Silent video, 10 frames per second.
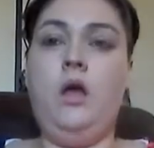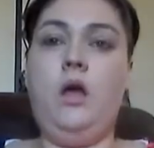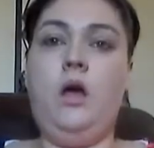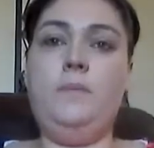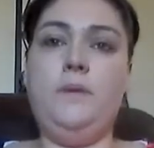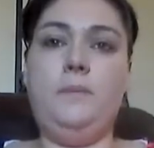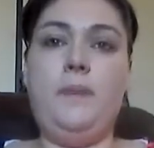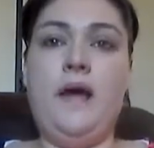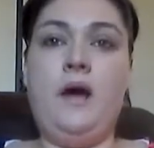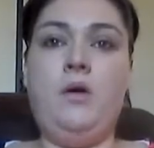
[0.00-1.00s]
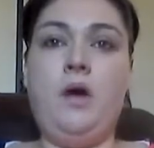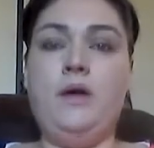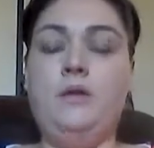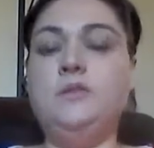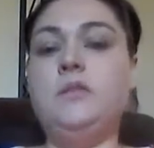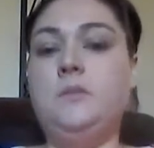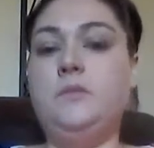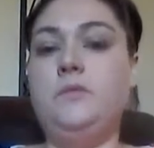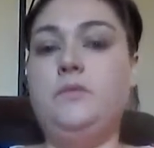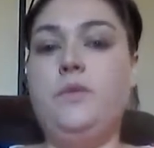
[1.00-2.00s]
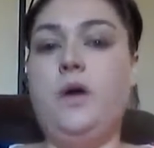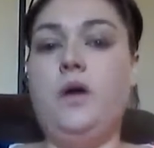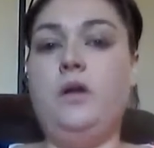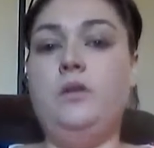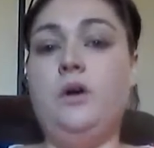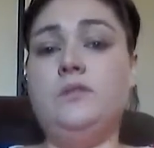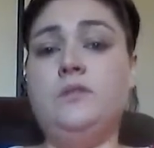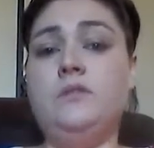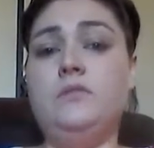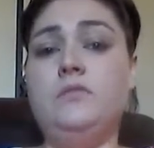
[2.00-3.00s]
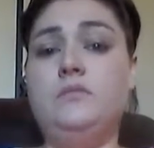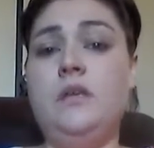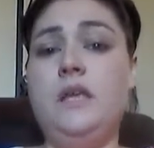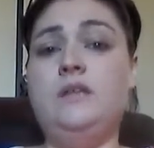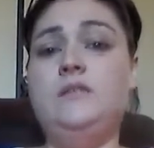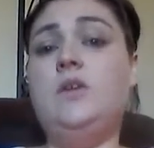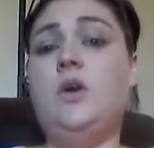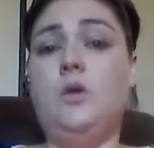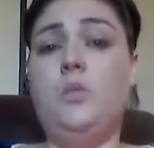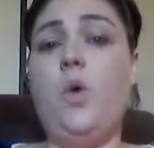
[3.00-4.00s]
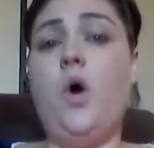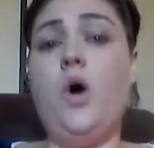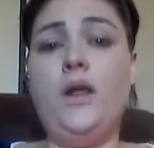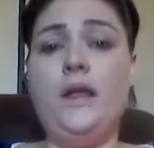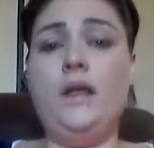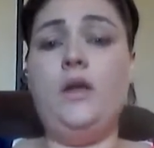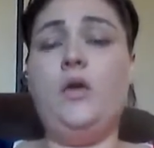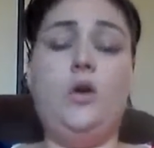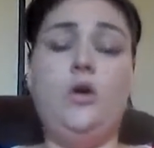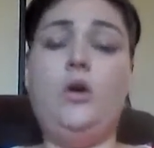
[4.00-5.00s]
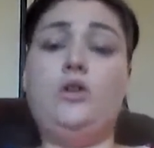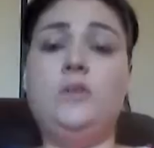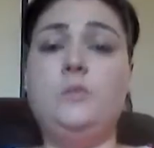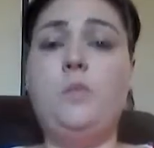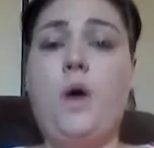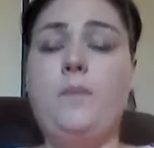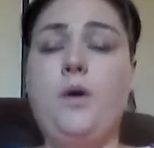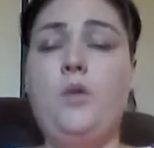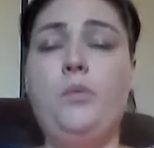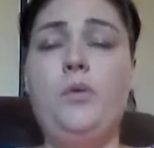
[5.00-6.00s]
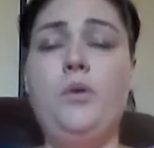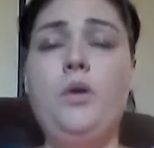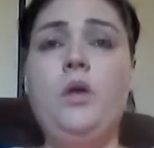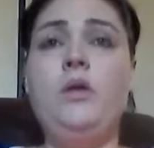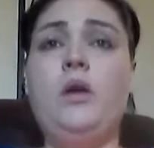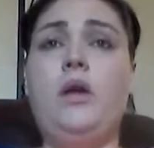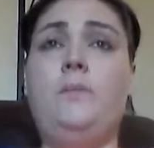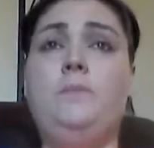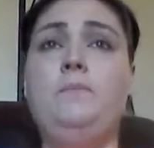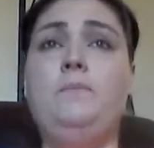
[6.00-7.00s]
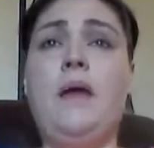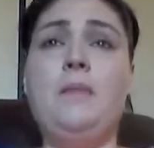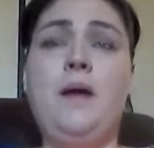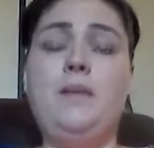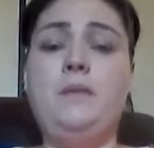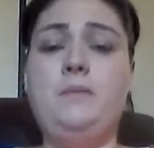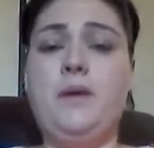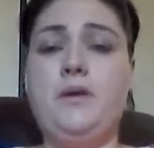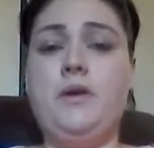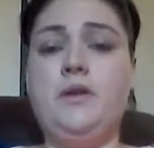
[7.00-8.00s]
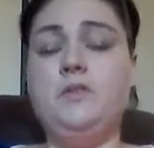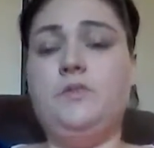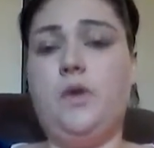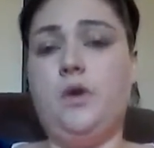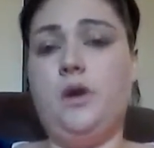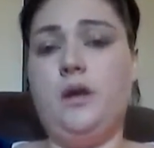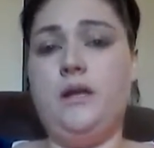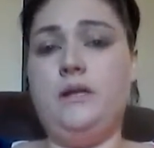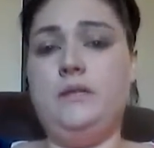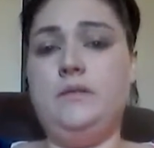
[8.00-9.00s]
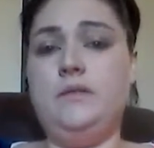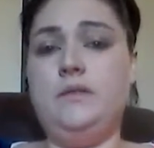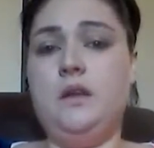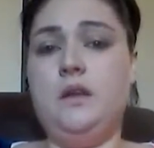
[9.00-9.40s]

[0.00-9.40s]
up and about, I know some of y'all's kids are walking or are somewhat mobile, that might be better as far as